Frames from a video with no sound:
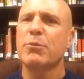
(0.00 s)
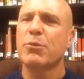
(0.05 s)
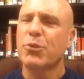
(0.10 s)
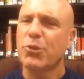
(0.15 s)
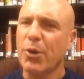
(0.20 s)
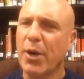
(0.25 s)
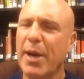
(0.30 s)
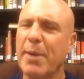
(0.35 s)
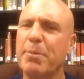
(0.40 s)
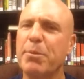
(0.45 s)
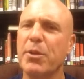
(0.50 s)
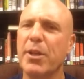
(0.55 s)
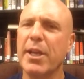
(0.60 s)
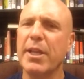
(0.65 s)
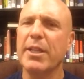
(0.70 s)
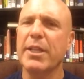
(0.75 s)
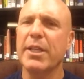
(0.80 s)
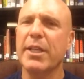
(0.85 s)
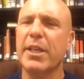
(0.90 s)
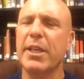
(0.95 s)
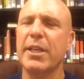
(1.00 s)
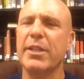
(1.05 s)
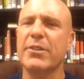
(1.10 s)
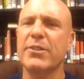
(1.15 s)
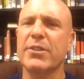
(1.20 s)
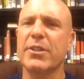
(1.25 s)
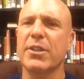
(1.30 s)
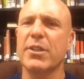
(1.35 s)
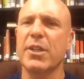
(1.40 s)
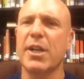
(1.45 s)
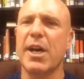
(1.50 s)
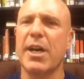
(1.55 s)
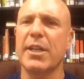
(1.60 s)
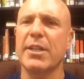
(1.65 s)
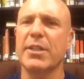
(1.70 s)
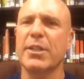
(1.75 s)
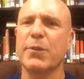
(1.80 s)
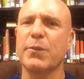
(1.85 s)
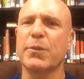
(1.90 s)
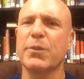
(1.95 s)
try playing the kids at a lot
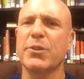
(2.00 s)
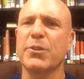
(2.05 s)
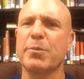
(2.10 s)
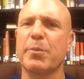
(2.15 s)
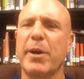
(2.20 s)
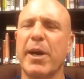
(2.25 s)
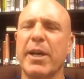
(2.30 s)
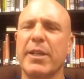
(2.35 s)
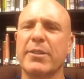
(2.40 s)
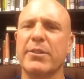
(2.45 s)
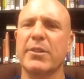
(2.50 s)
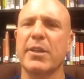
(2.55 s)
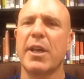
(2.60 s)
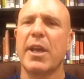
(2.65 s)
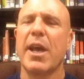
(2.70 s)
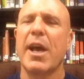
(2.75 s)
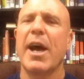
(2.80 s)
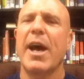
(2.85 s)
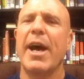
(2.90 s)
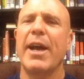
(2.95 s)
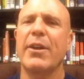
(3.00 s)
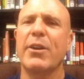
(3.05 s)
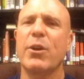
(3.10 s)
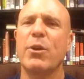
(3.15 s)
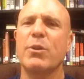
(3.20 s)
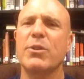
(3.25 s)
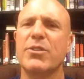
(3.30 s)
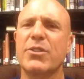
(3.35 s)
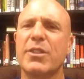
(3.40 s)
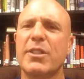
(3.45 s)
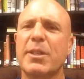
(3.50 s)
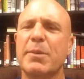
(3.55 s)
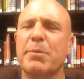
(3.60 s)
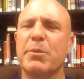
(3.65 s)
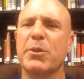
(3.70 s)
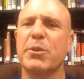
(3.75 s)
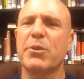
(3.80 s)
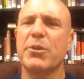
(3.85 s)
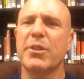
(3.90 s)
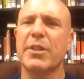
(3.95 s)
of different spots. I know it's a
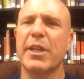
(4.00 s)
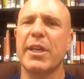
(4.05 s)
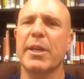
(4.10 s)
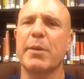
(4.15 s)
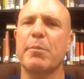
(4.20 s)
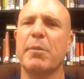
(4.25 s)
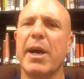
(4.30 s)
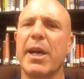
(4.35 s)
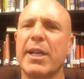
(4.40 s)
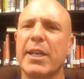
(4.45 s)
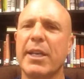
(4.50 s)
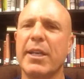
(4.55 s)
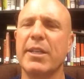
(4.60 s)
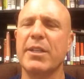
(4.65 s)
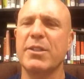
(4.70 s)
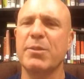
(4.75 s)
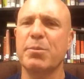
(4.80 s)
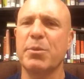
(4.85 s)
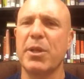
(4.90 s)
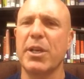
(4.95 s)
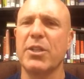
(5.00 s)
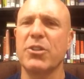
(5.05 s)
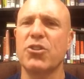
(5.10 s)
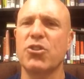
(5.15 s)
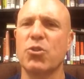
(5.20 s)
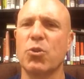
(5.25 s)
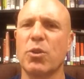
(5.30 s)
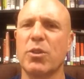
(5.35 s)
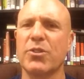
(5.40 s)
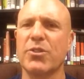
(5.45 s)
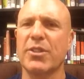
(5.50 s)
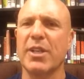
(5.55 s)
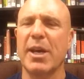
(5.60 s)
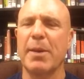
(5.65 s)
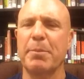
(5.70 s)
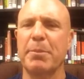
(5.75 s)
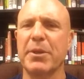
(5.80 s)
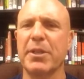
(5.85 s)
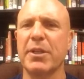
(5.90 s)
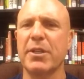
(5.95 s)
typical thing. My kid is playing
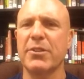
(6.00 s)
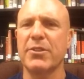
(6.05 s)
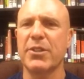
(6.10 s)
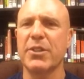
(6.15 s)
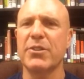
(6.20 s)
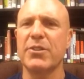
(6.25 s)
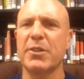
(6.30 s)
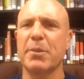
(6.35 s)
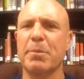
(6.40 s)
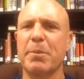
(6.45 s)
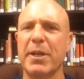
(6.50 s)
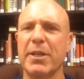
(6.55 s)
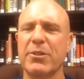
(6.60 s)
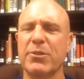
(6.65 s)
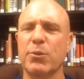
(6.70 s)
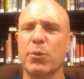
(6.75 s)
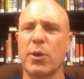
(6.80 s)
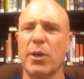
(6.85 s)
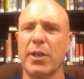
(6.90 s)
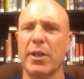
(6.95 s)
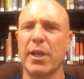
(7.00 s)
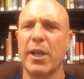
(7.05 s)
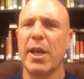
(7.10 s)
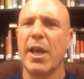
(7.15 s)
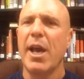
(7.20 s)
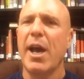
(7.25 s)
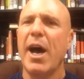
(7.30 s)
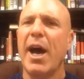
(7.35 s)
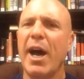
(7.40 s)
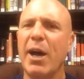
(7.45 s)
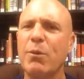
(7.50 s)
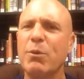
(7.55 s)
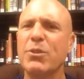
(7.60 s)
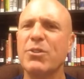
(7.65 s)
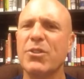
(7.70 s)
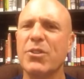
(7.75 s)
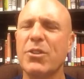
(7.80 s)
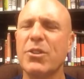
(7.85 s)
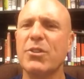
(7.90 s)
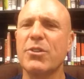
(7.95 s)
shortstop because he's the best one. I
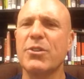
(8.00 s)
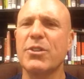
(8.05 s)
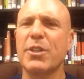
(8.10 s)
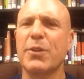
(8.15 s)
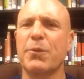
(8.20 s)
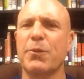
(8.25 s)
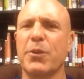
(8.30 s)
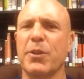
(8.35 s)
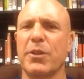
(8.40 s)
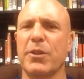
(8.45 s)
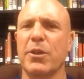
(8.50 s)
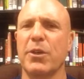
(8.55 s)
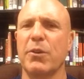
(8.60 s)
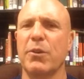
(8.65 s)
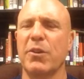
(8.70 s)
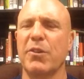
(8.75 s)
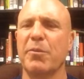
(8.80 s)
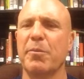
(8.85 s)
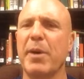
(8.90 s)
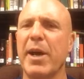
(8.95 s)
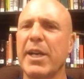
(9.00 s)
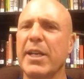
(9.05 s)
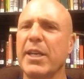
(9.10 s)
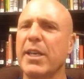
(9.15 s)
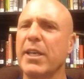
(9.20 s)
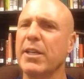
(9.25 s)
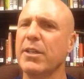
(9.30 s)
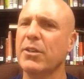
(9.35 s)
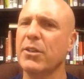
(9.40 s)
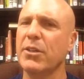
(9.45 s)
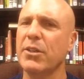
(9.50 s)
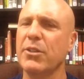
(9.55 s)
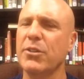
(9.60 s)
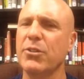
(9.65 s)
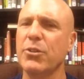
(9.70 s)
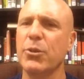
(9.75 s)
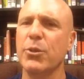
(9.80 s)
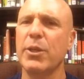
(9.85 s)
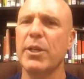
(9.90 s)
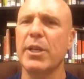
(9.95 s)
was a little different, though. If my kid couldn't
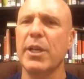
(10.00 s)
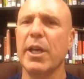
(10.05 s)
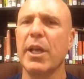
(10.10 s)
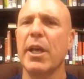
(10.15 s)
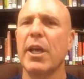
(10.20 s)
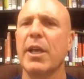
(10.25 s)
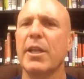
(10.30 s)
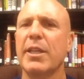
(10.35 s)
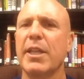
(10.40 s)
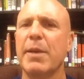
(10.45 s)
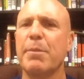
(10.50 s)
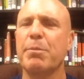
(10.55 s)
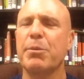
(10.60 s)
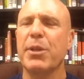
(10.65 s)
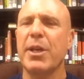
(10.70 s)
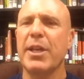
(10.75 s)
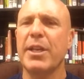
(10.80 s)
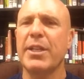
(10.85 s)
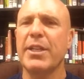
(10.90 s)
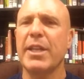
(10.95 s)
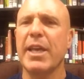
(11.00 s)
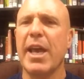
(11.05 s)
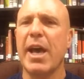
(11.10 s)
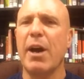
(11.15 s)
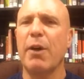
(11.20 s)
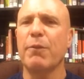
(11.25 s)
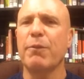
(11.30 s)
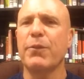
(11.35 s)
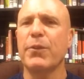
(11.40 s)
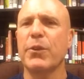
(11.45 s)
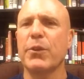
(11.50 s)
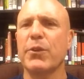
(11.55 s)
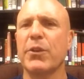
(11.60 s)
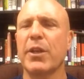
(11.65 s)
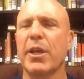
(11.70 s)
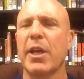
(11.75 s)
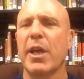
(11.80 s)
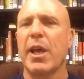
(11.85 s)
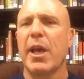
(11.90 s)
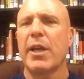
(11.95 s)
do it, they played in the outfield
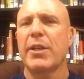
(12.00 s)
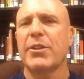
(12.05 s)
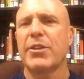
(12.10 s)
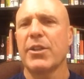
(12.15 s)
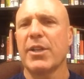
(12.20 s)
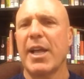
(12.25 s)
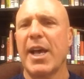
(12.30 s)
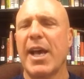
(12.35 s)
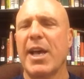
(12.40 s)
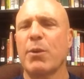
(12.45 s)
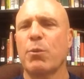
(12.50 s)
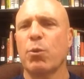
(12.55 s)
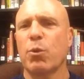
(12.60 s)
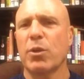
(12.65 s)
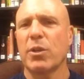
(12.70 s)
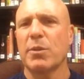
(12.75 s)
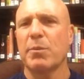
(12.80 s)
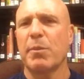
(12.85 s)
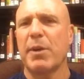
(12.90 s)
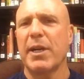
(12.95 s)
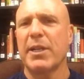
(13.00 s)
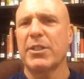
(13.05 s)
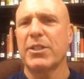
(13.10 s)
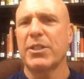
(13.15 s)
till I had worked my